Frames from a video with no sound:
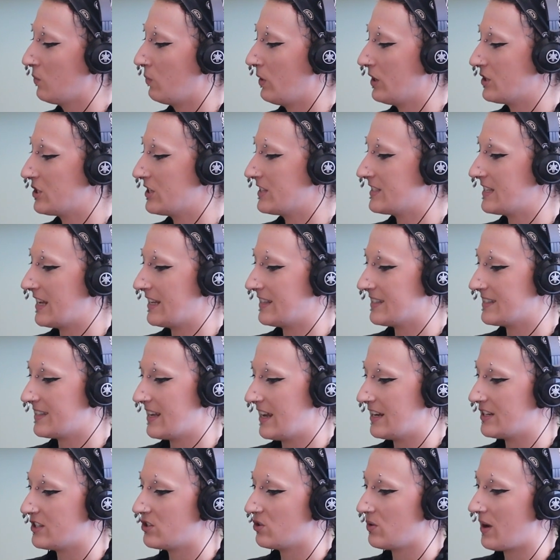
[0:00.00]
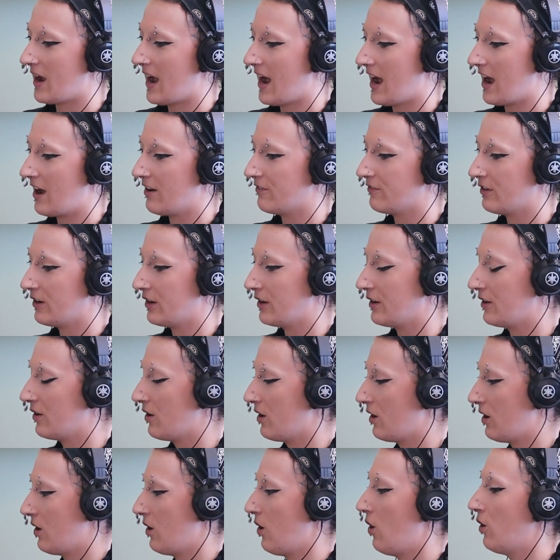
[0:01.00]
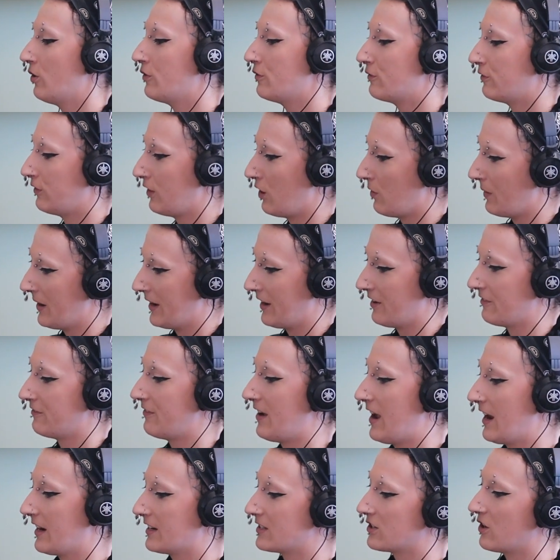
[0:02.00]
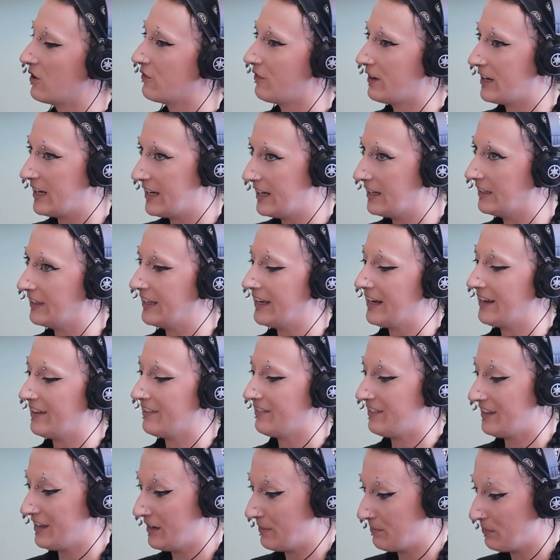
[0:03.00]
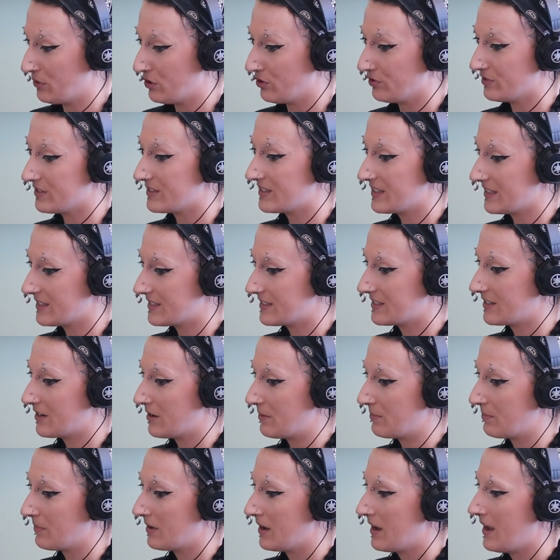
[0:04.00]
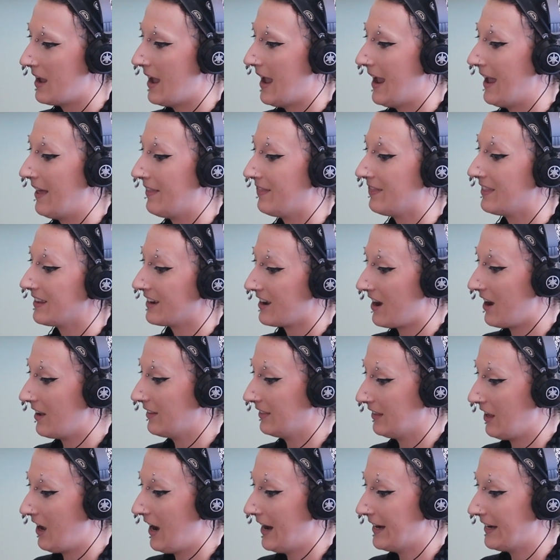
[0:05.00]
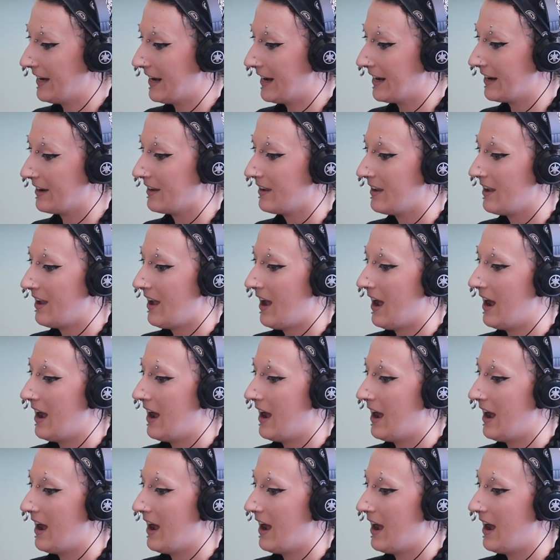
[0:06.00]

which is then said to have an onflowing effect of healing the immune system and the gut lining.